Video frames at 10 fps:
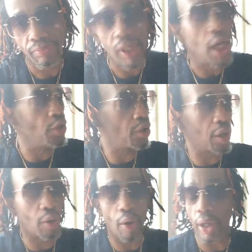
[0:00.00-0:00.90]
You can
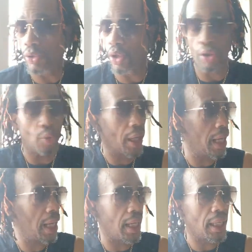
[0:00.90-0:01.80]
go and talk to
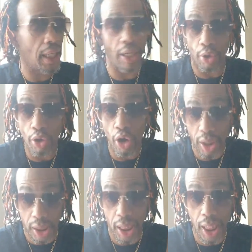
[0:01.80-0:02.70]
any in New York
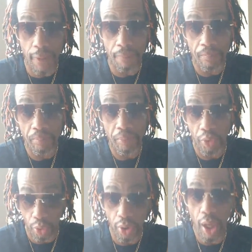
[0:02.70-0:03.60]
City.
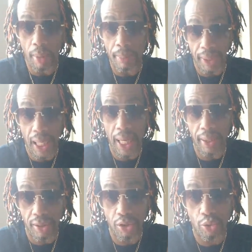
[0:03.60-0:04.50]
Madonna's
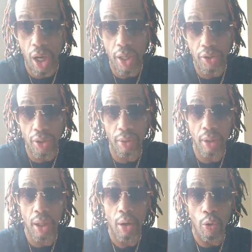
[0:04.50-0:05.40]
astrologer,
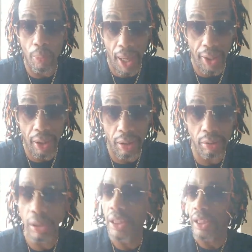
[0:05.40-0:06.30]
whom I know,
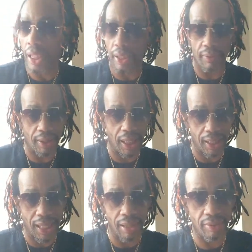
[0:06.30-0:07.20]
I live
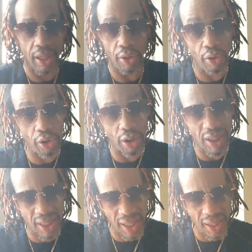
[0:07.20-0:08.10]
downtown New York
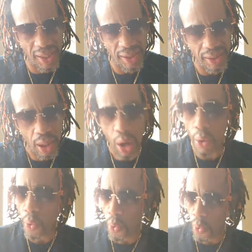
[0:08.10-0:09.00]
City.
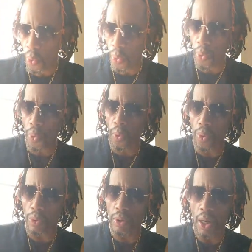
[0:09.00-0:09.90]

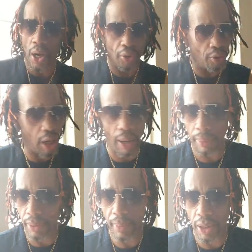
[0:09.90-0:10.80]
Ooh, do you know how
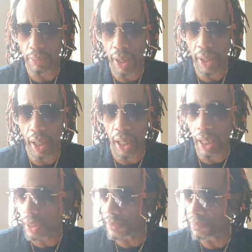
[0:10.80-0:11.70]
much money
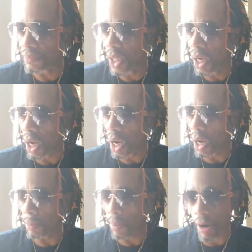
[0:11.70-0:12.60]
on
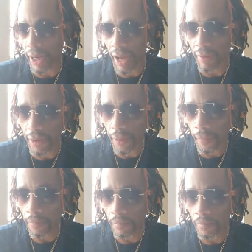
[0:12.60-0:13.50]
Park Avenue,
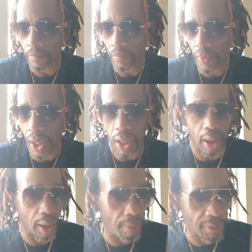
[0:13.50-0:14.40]

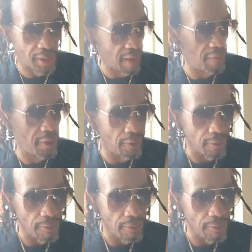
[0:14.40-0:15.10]
Columbus Avenue,